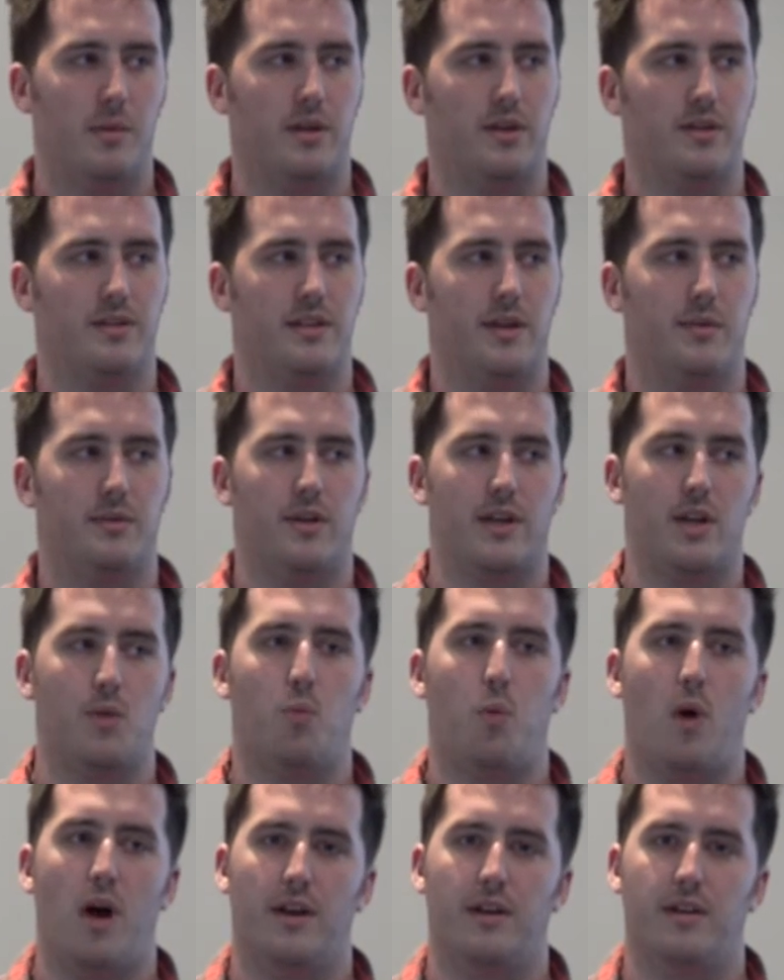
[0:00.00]
because there was only
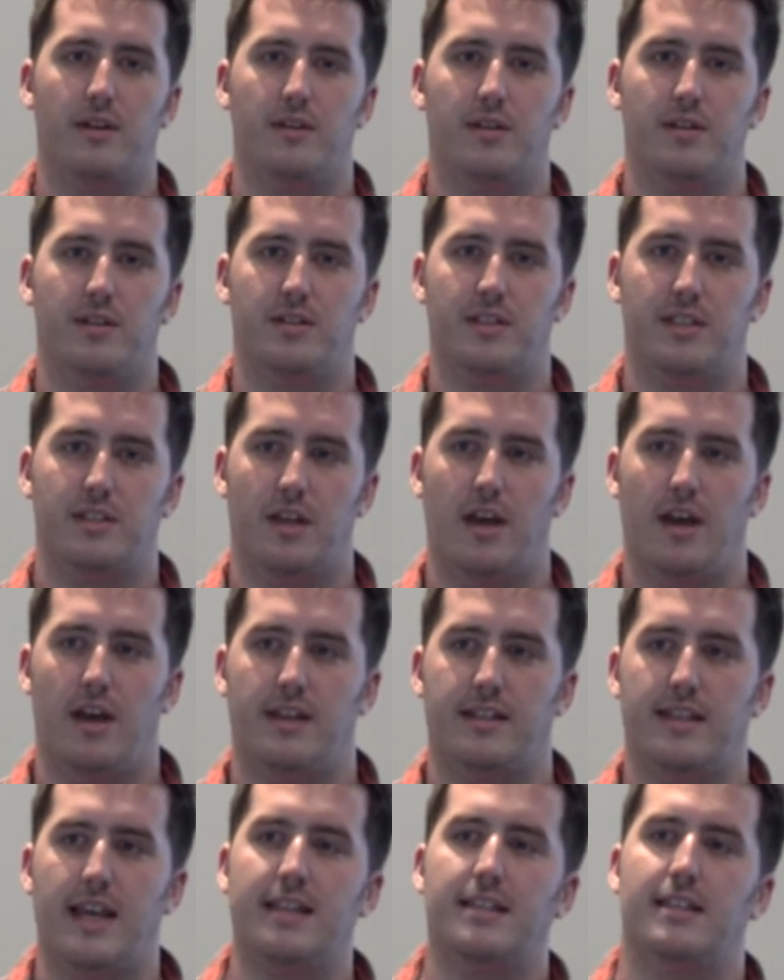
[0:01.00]
one
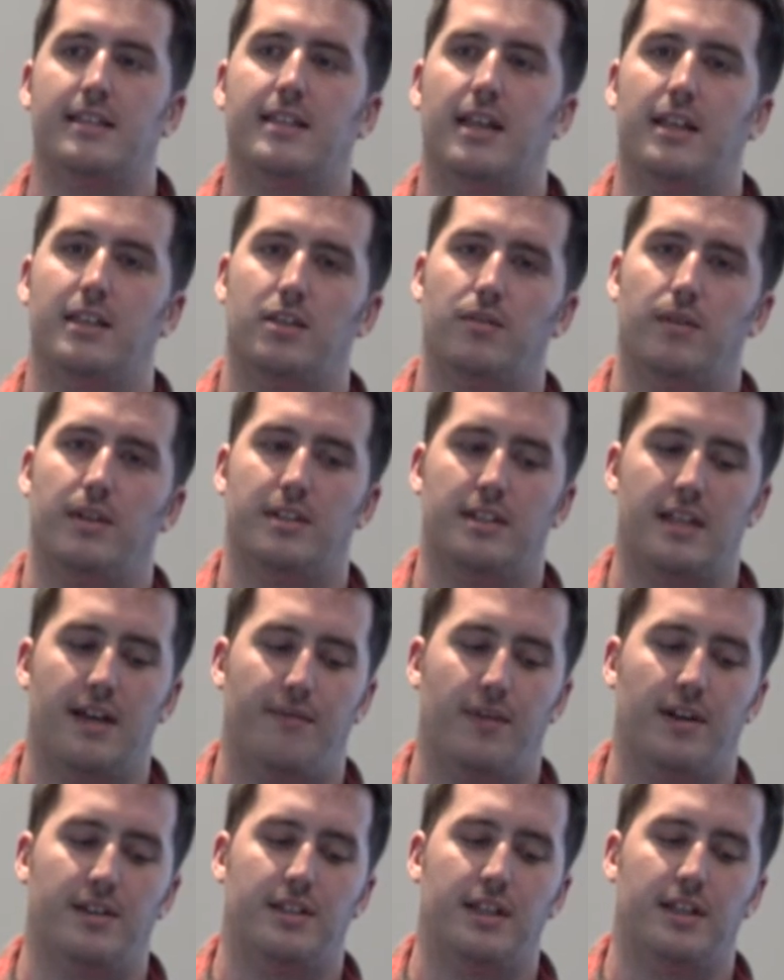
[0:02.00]
data center in
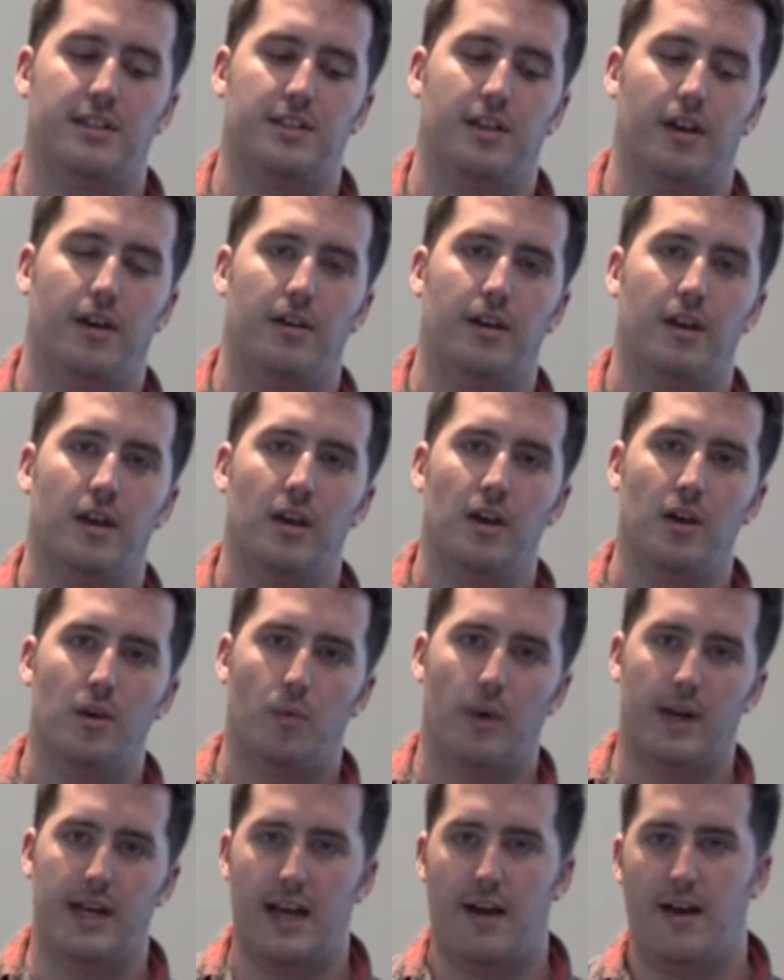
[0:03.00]
San Francisco.
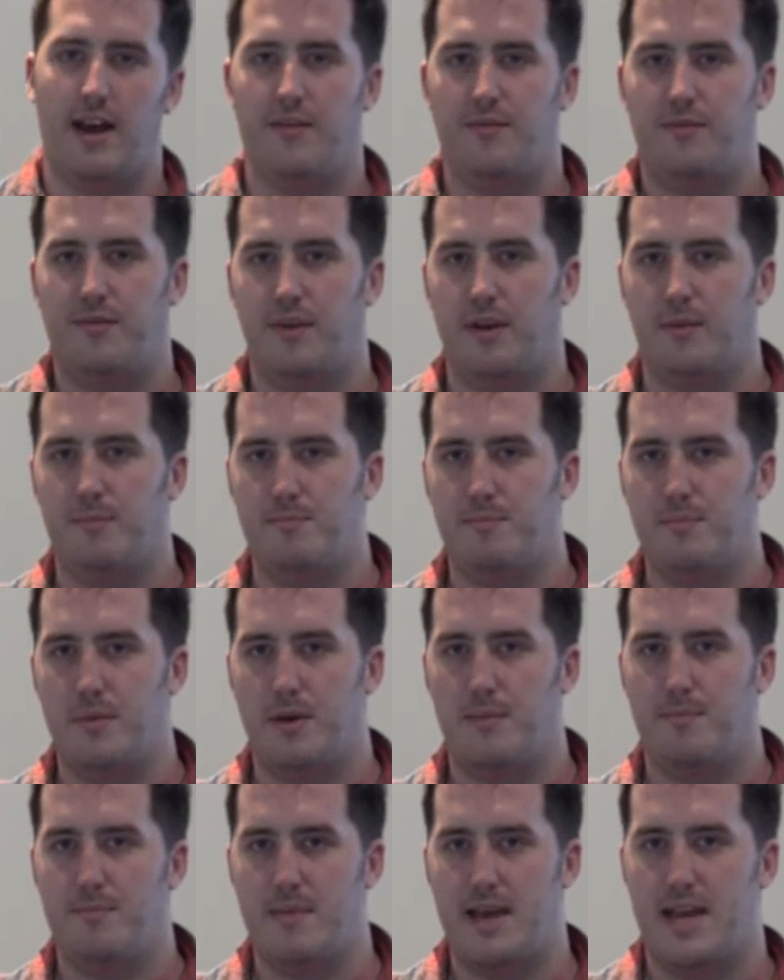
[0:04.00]
We now have
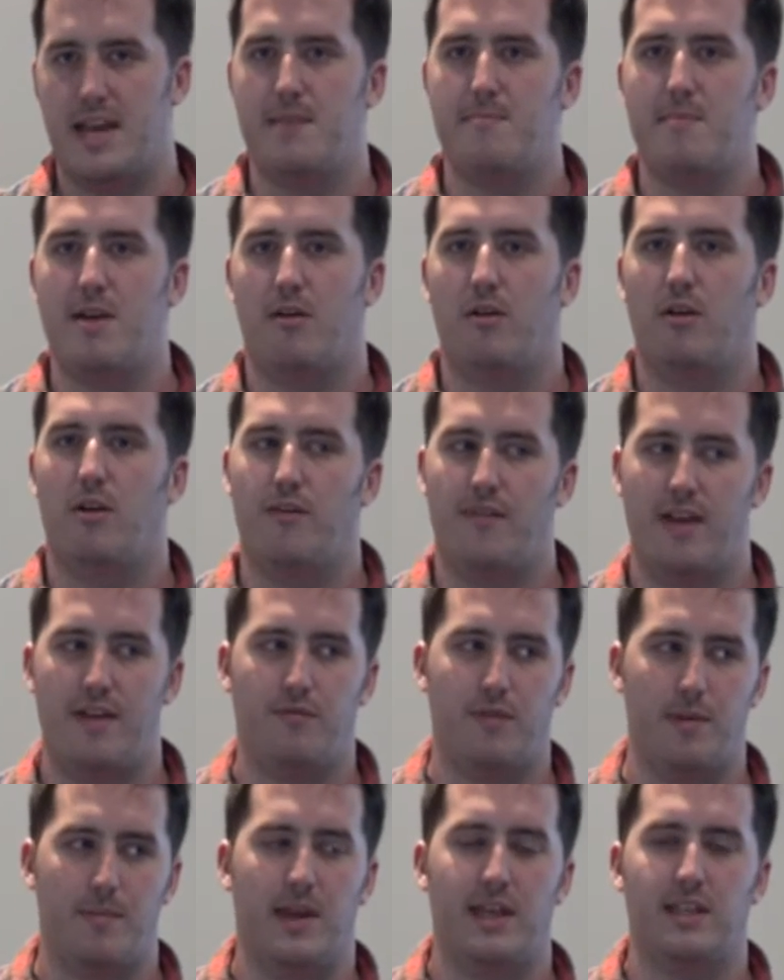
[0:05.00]
a main mirror of
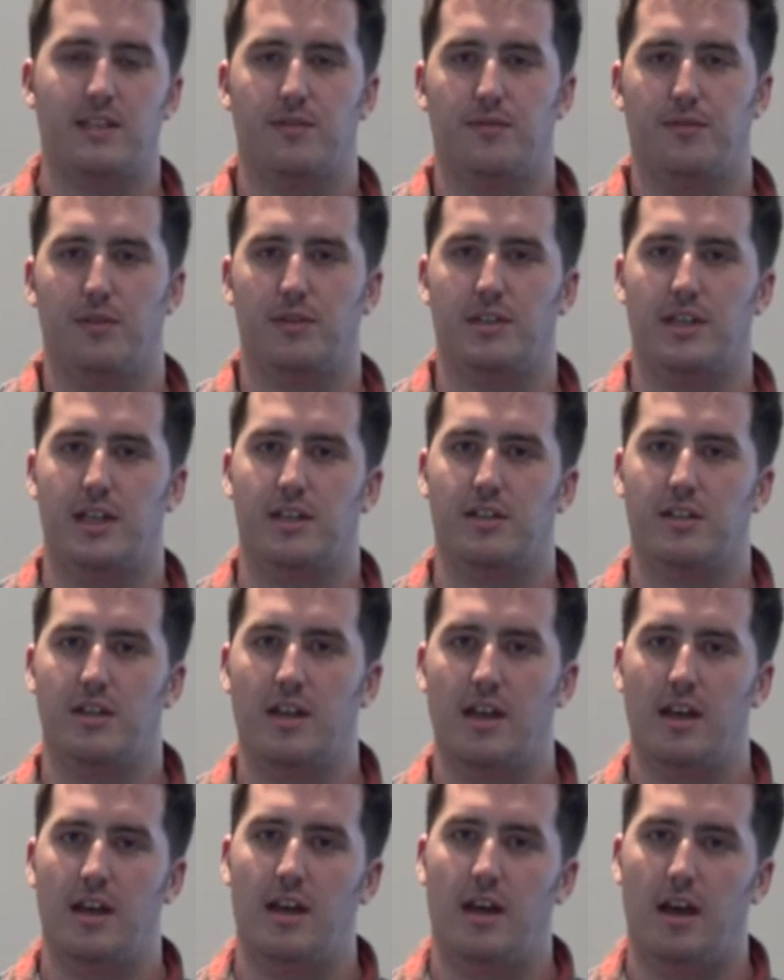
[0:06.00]
every piece of footage
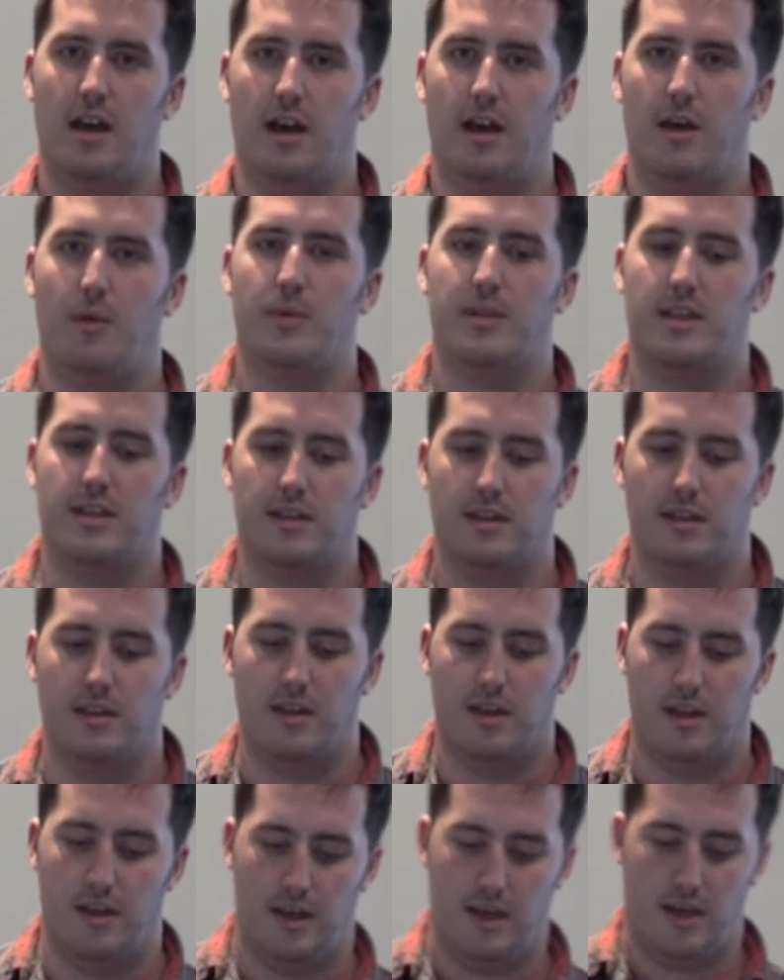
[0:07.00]

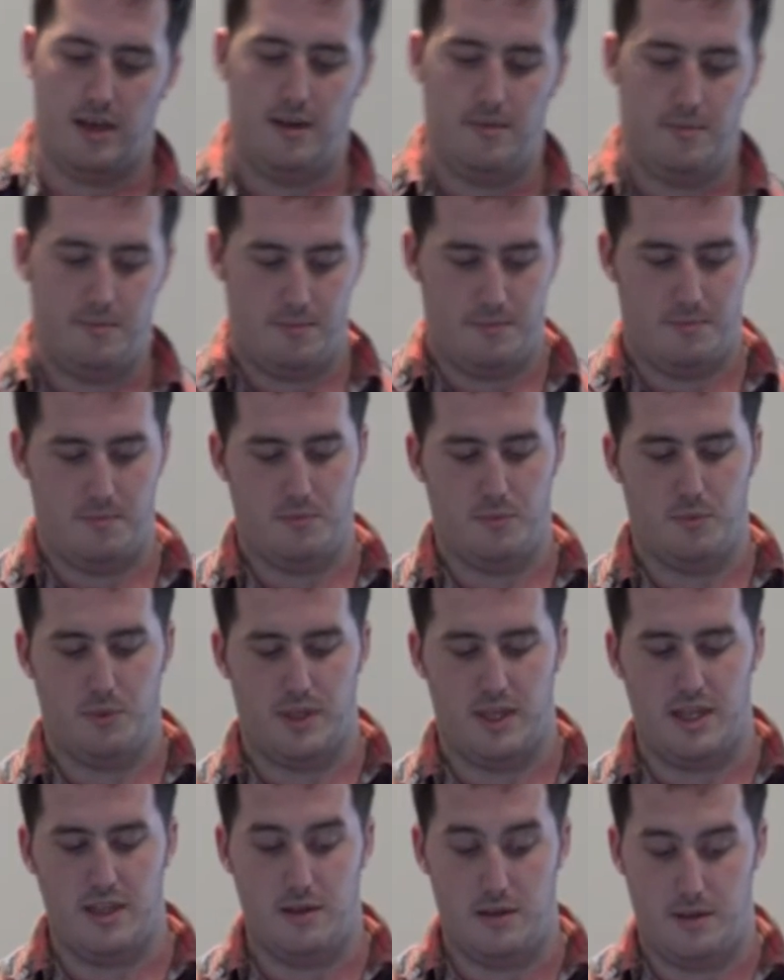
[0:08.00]
within
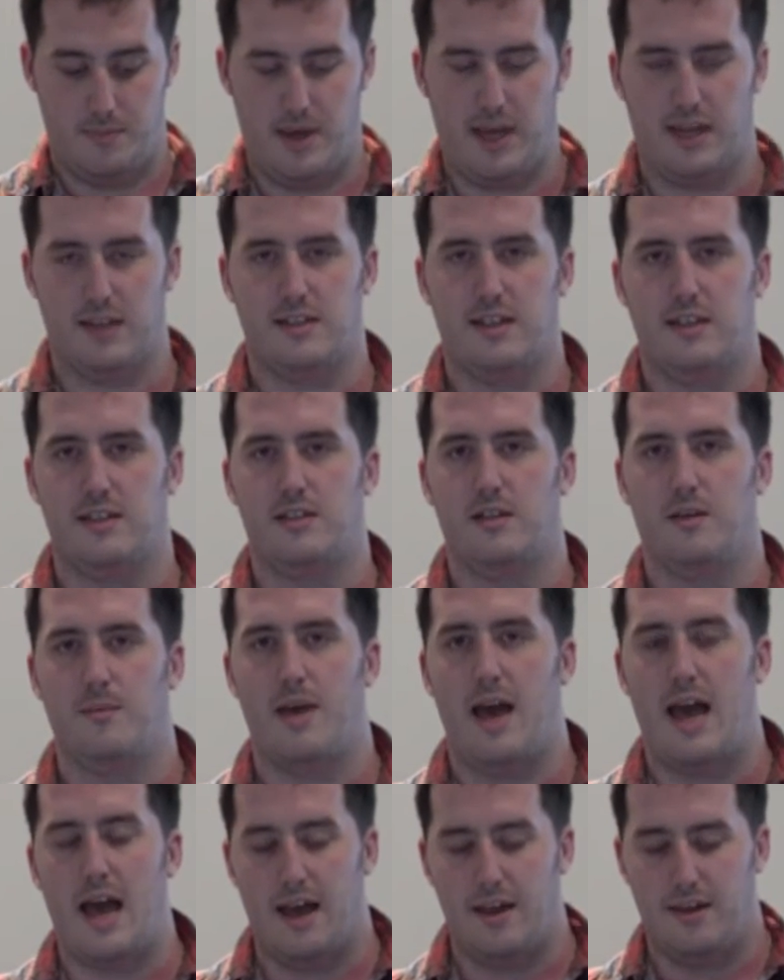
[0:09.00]
the PIX
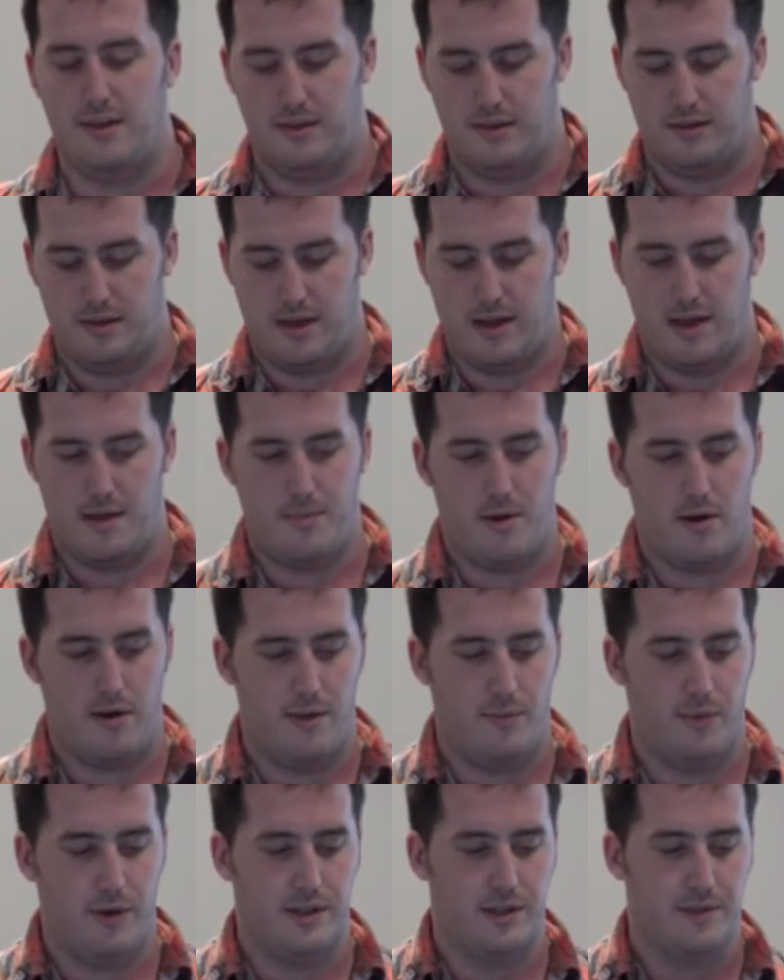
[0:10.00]
system at
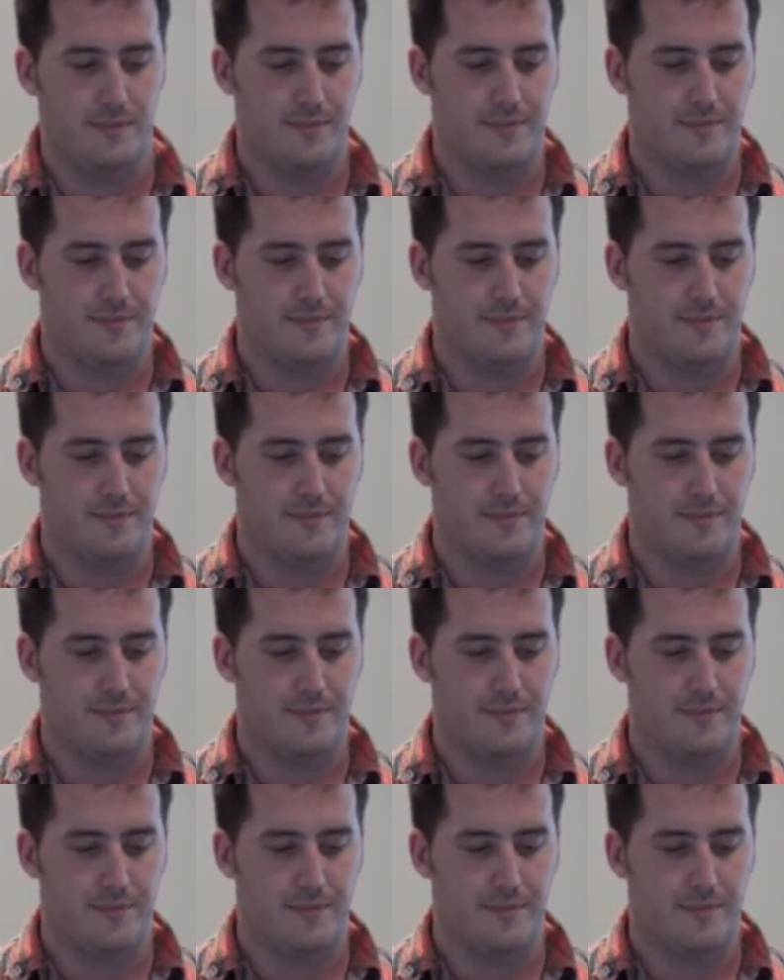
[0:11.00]
Pinewood.